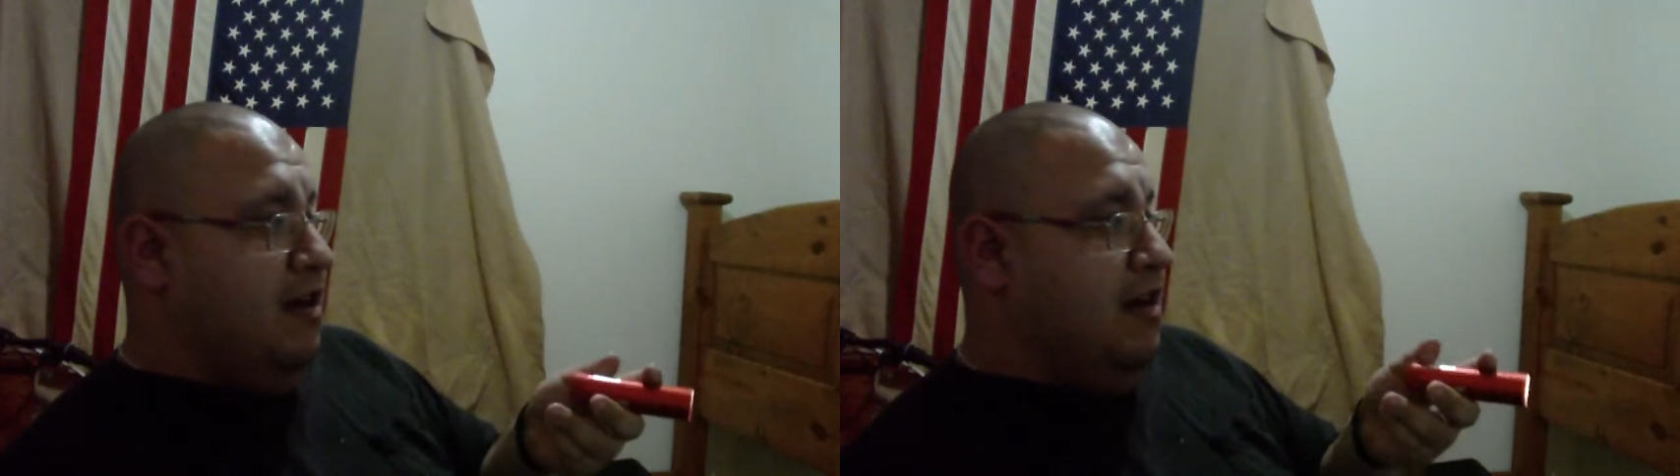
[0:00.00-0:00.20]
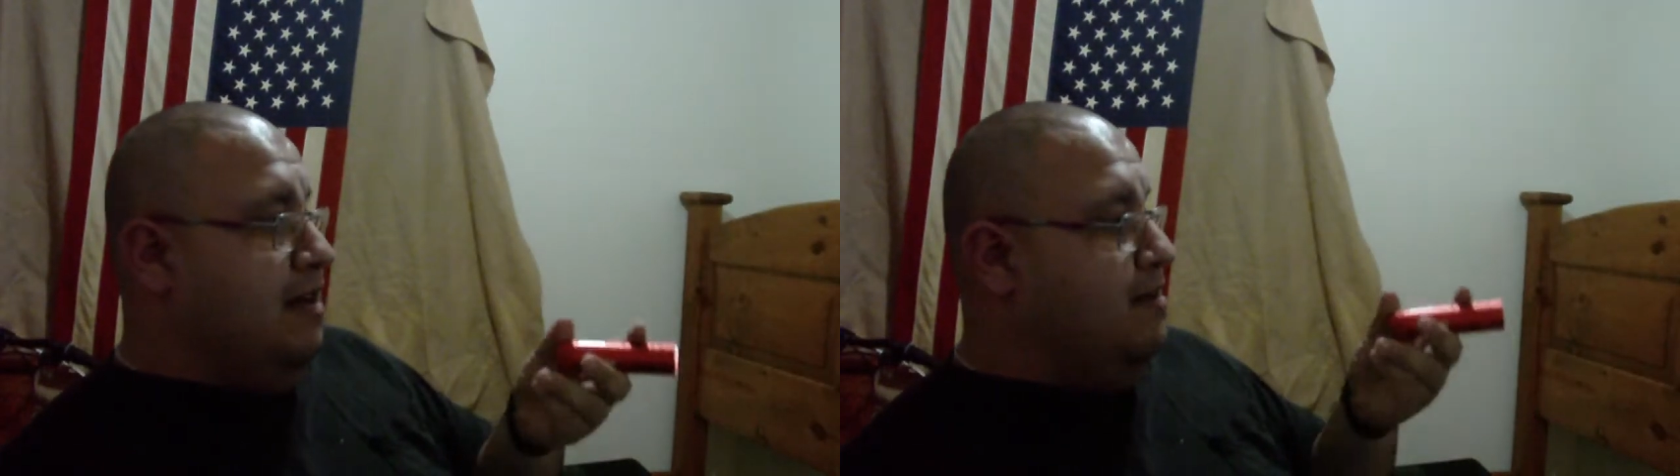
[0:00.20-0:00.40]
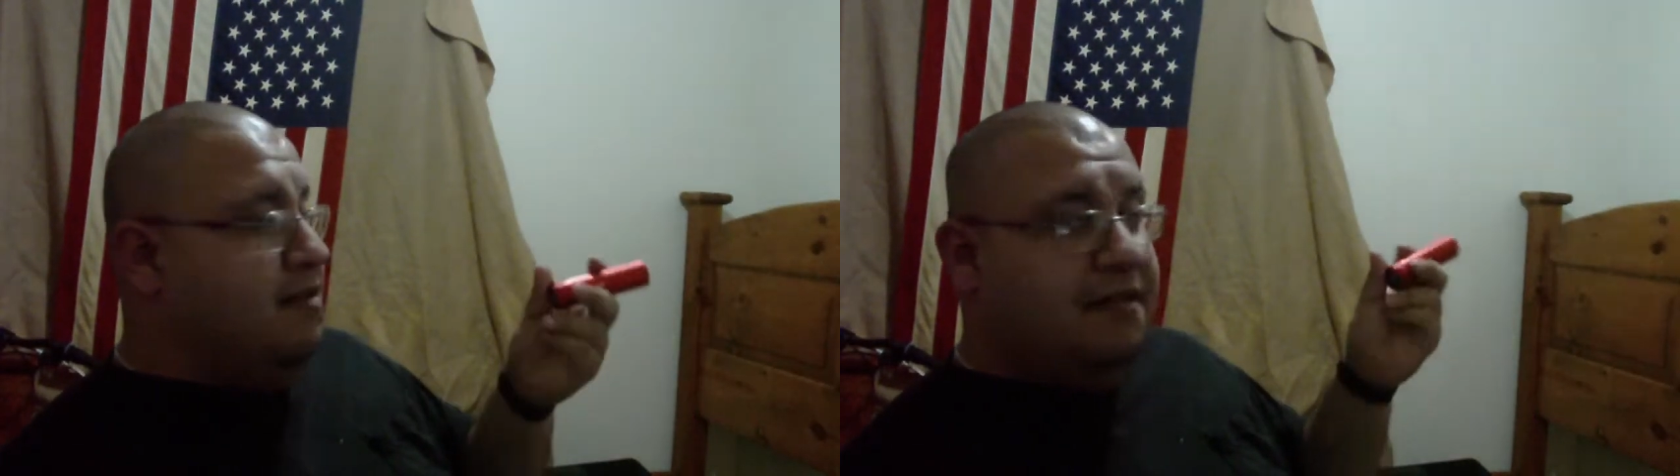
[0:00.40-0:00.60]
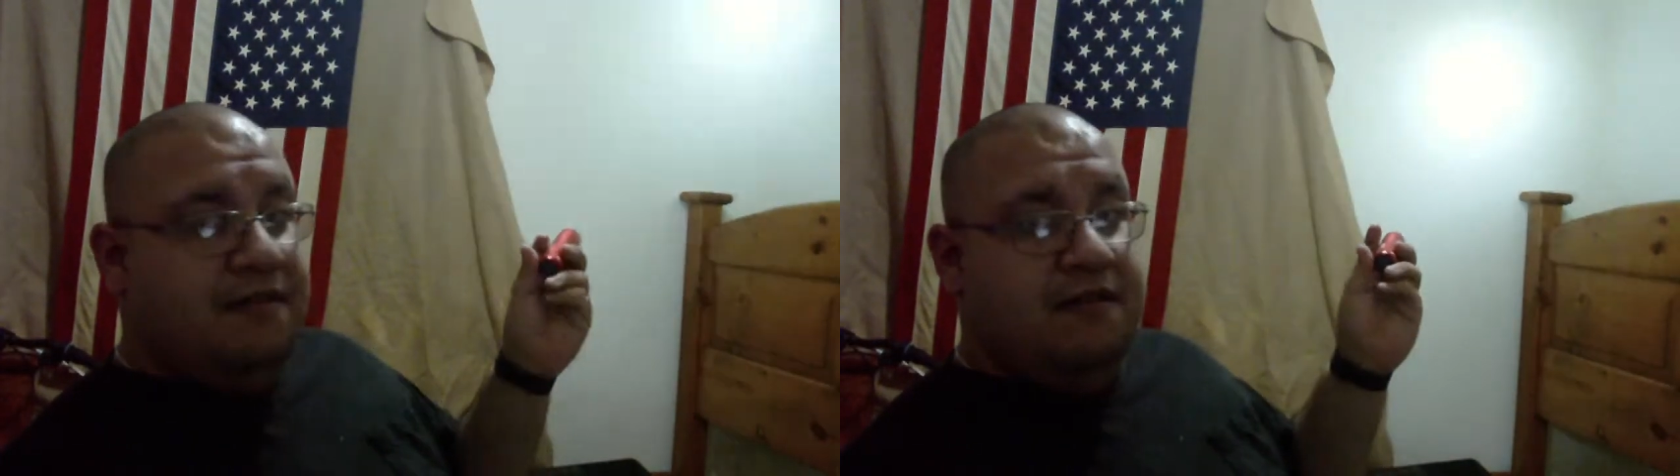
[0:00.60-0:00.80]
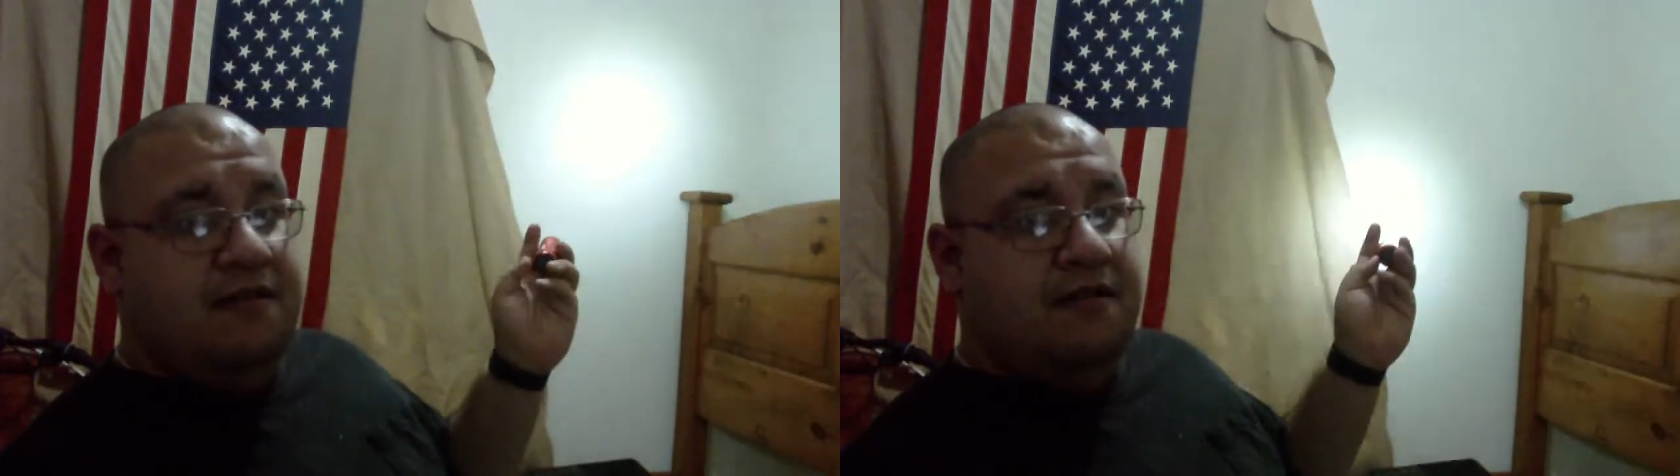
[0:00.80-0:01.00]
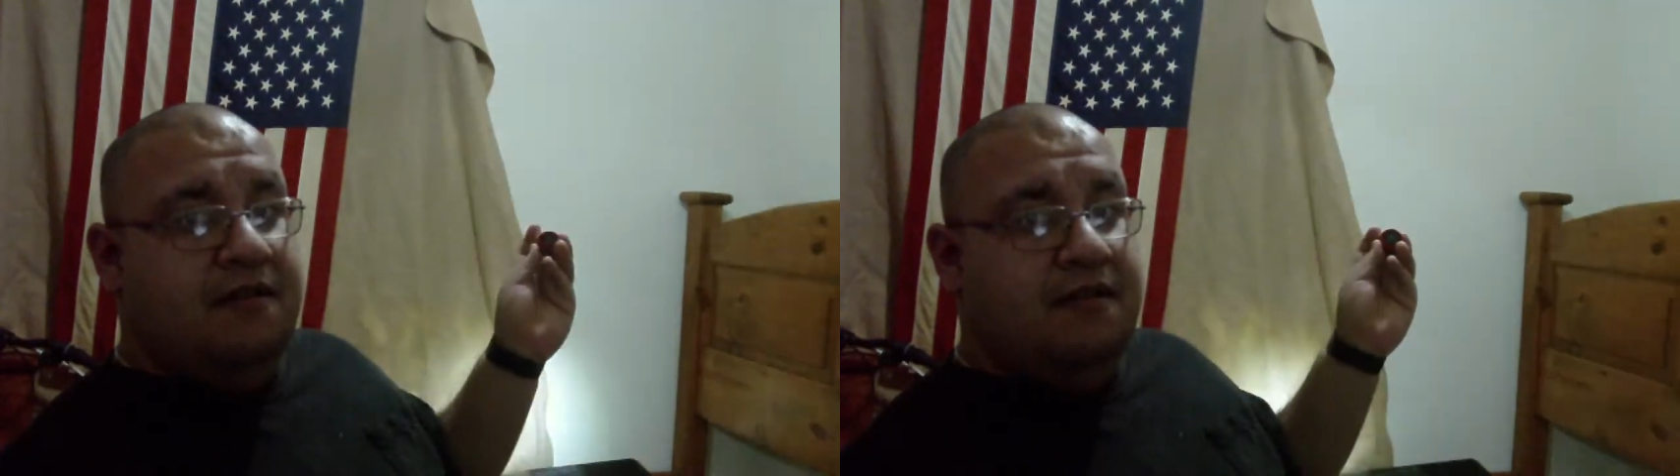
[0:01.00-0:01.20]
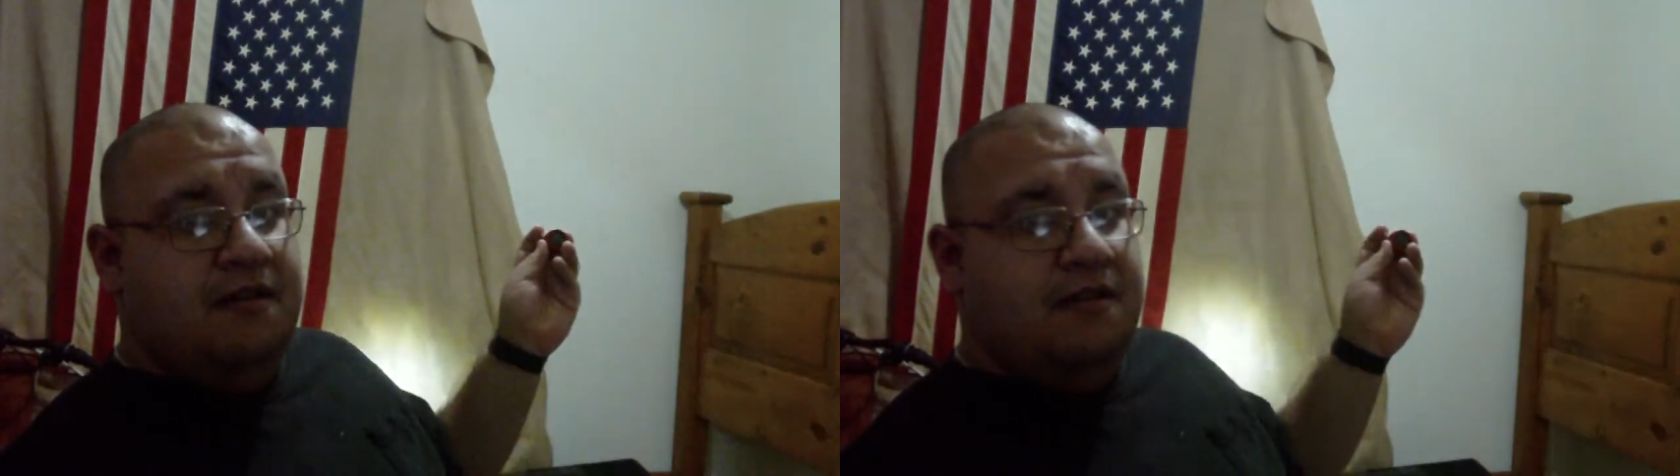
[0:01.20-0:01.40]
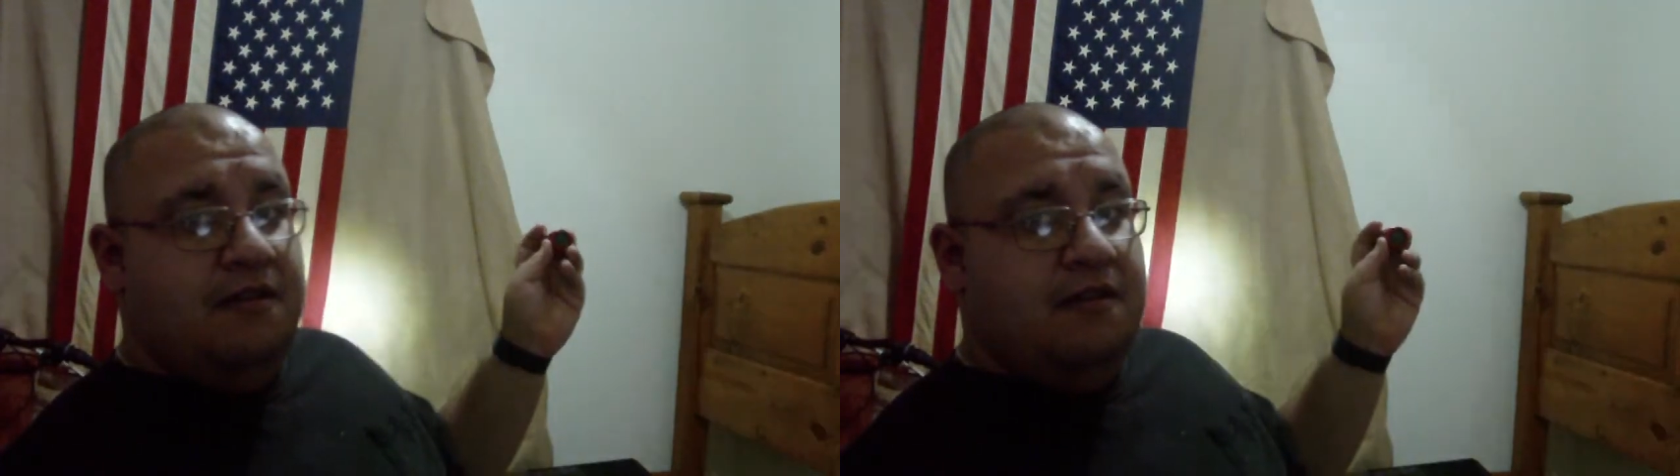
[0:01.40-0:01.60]
nice.
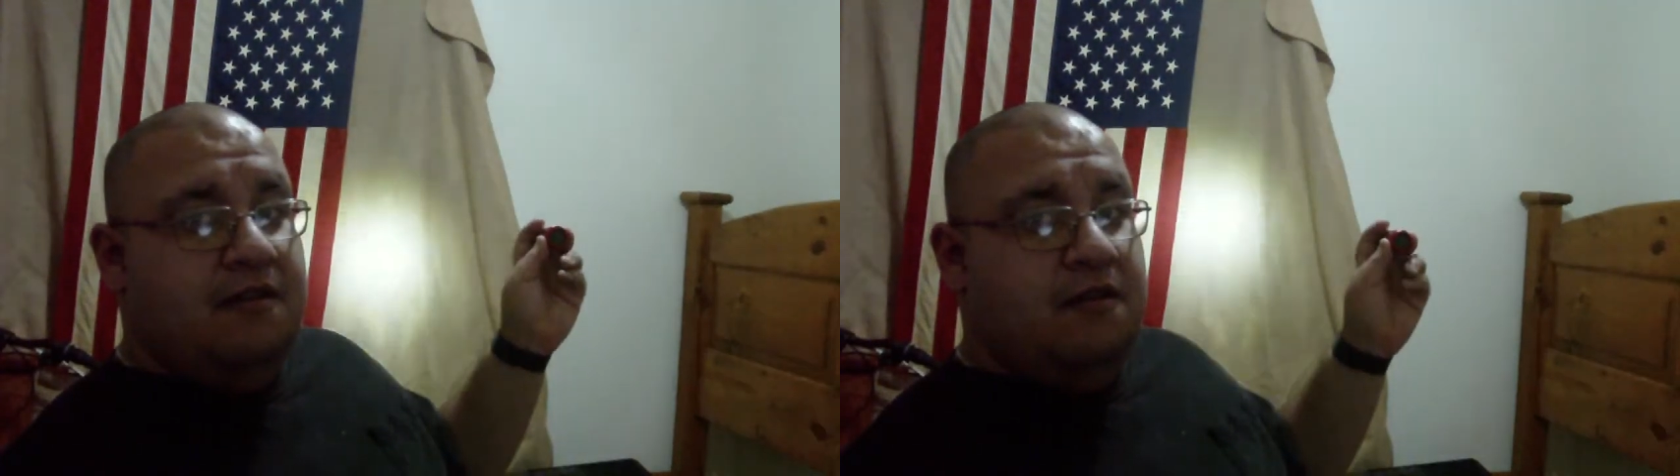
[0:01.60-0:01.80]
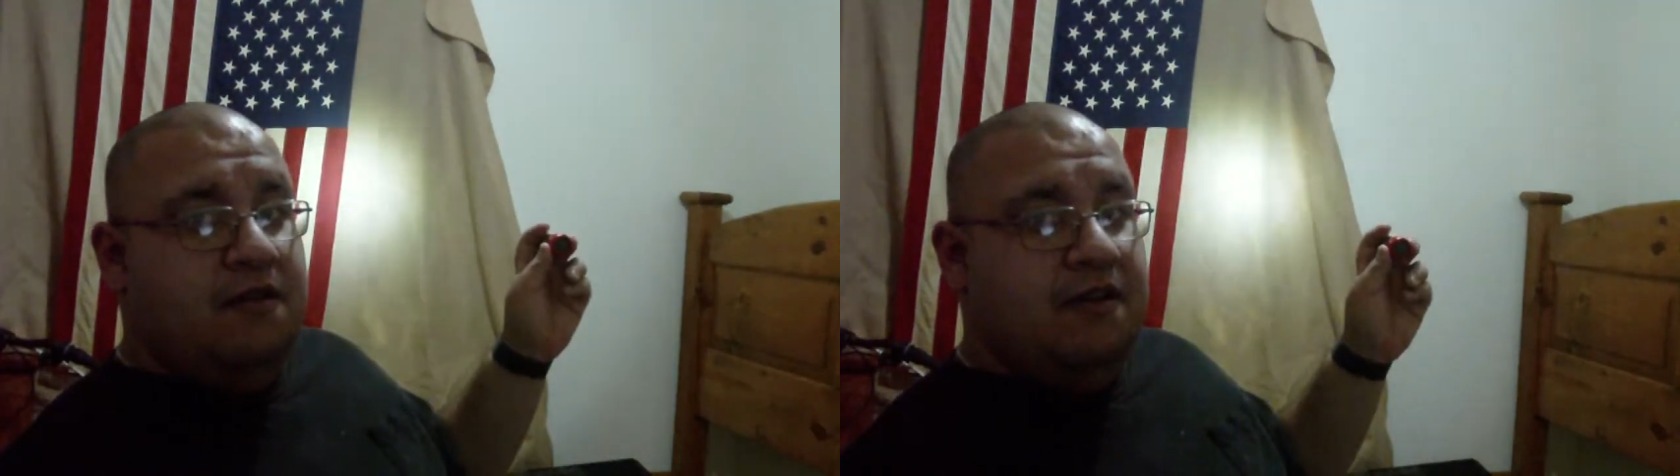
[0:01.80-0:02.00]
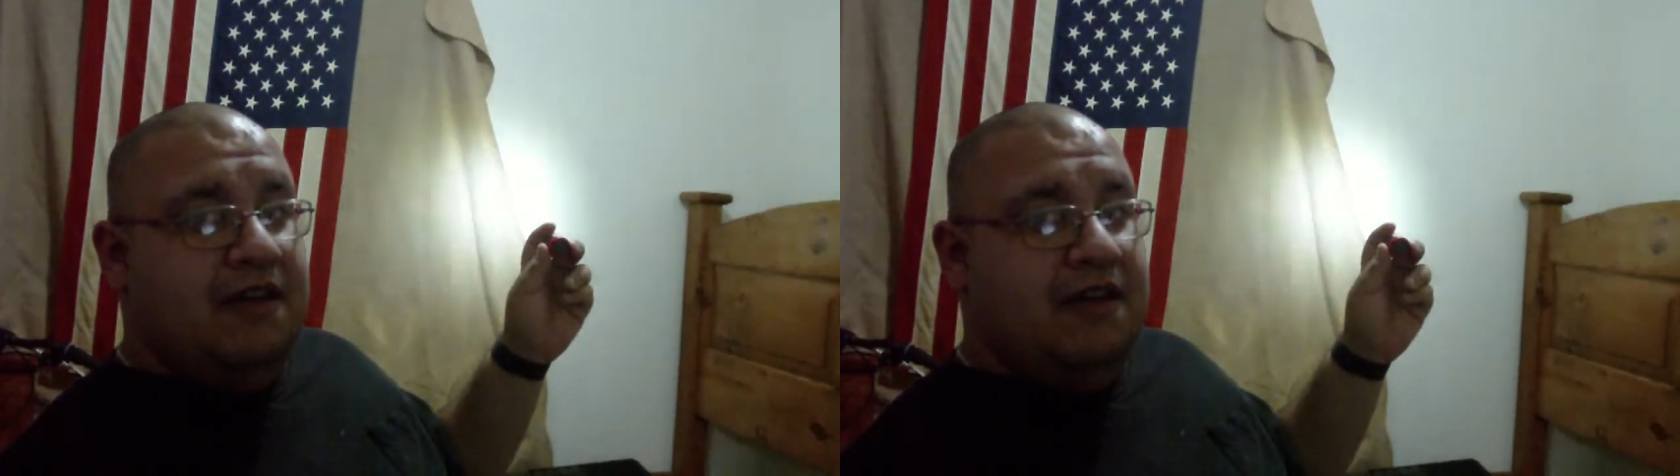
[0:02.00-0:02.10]
You can